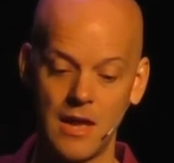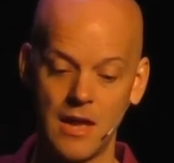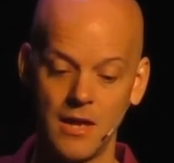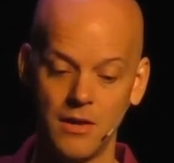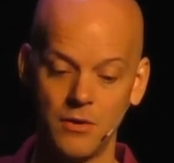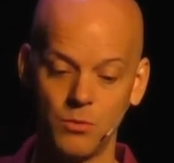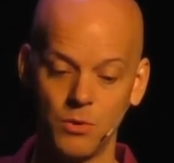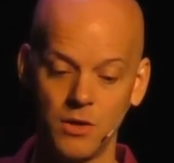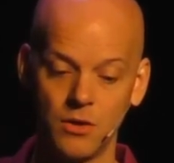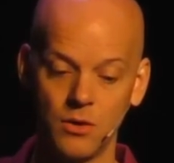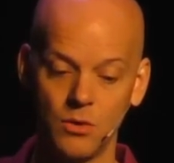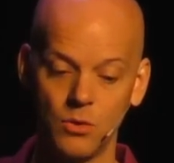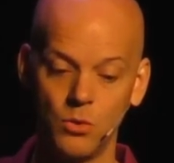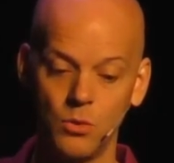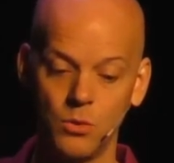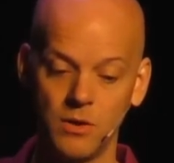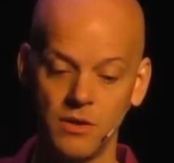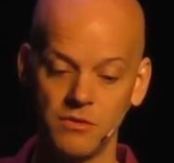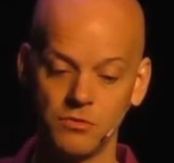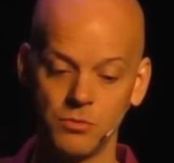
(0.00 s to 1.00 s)
And we are
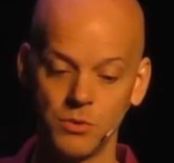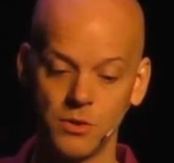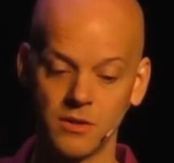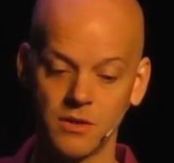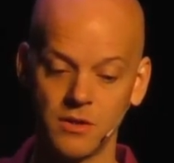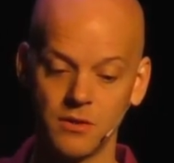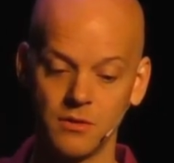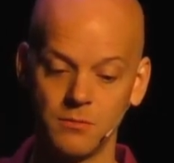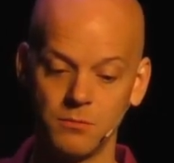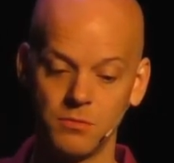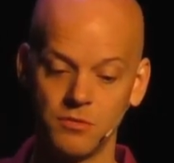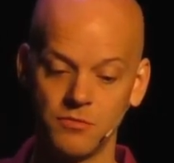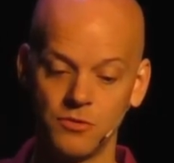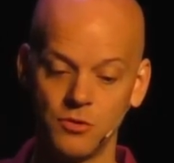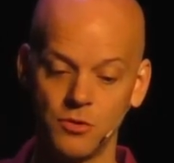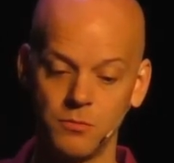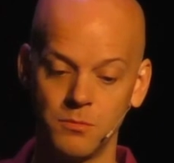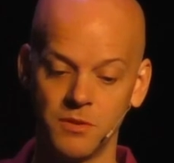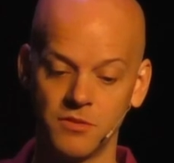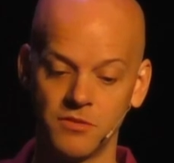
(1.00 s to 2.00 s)
always working on
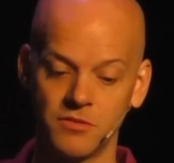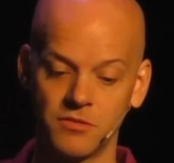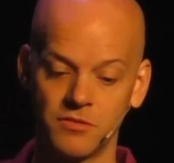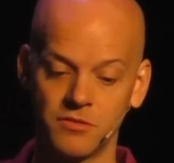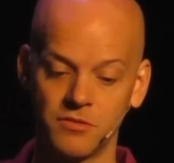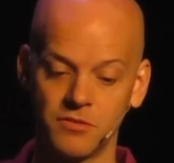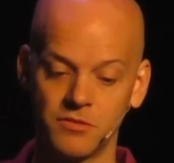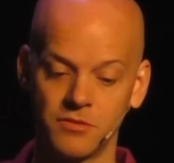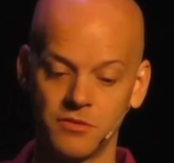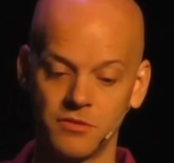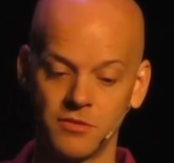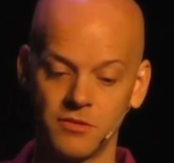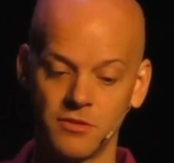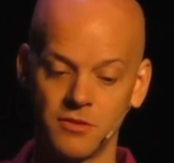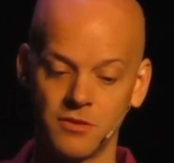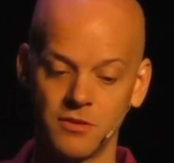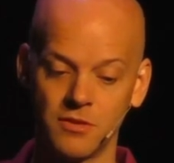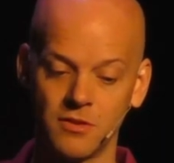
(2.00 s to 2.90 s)
performance.